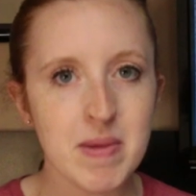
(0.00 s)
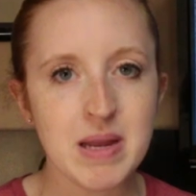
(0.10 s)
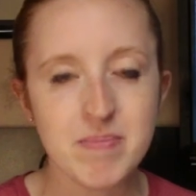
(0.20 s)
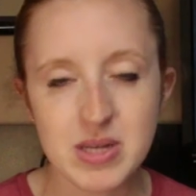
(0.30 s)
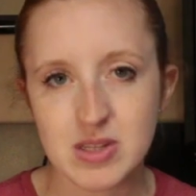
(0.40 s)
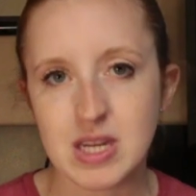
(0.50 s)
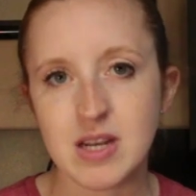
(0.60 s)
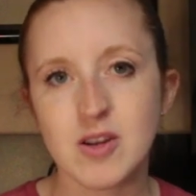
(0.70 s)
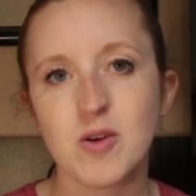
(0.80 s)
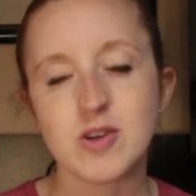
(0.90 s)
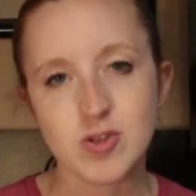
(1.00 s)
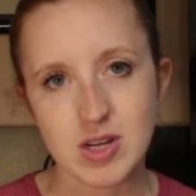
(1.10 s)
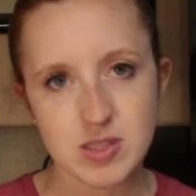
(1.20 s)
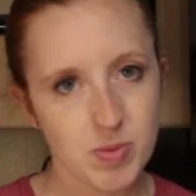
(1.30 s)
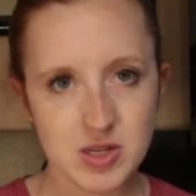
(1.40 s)
main building or
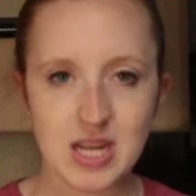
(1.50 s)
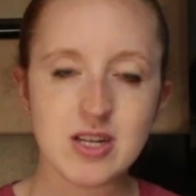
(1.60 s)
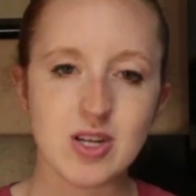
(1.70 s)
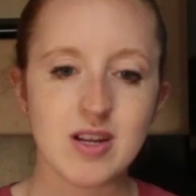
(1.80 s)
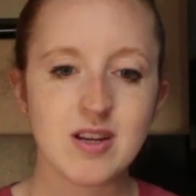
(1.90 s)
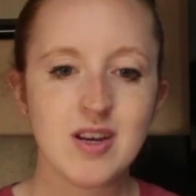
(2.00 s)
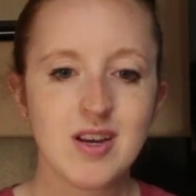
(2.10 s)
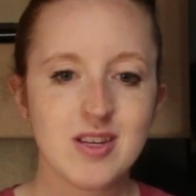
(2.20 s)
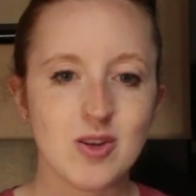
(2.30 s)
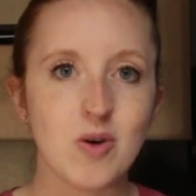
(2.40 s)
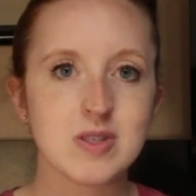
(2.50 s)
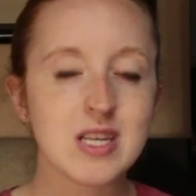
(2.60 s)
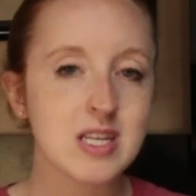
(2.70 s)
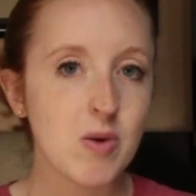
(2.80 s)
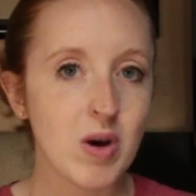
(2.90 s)
transportation. So
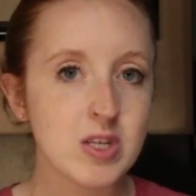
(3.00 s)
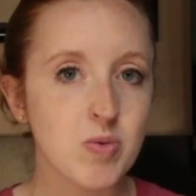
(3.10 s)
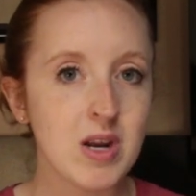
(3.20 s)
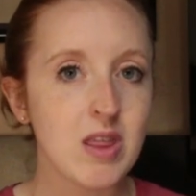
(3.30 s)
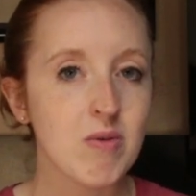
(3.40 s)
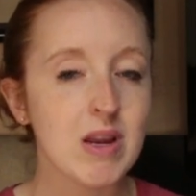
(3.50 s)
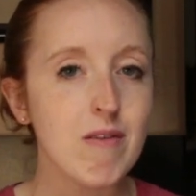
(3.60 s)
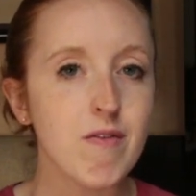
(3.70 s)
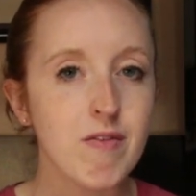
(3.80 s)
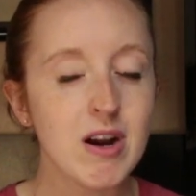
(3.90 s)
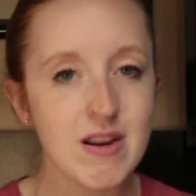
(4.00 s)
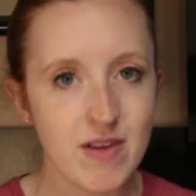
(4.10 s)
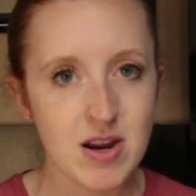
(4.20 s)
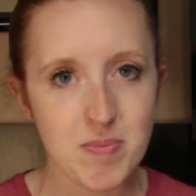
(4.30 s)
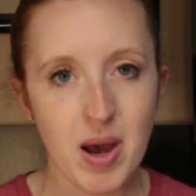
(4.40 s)
6123, very,
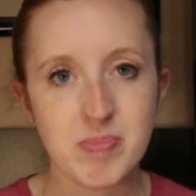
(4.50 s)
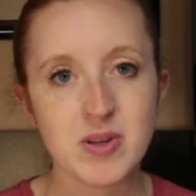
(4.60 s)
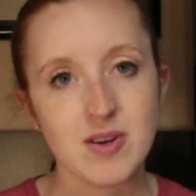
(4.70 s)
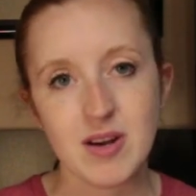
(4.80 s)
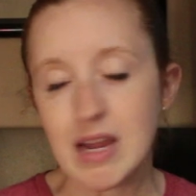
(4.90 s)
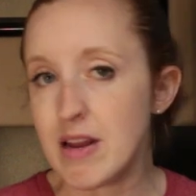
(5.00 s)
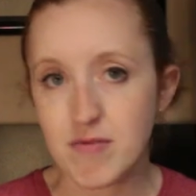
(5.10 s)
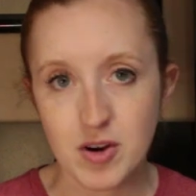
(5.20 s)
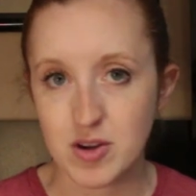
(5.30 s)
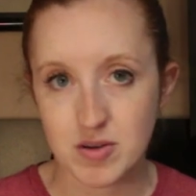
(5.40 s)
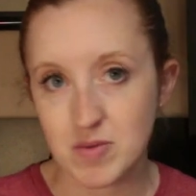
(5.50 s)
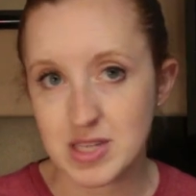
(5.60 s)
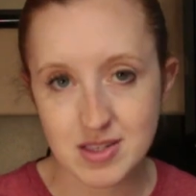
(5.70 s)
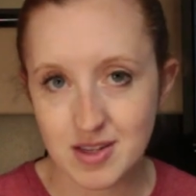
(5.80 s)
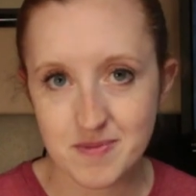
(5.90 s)
very popular and for good
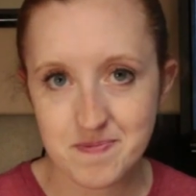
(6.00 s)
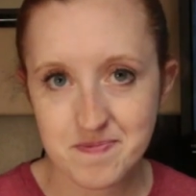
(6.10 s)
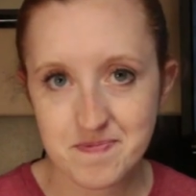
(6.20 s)
reason.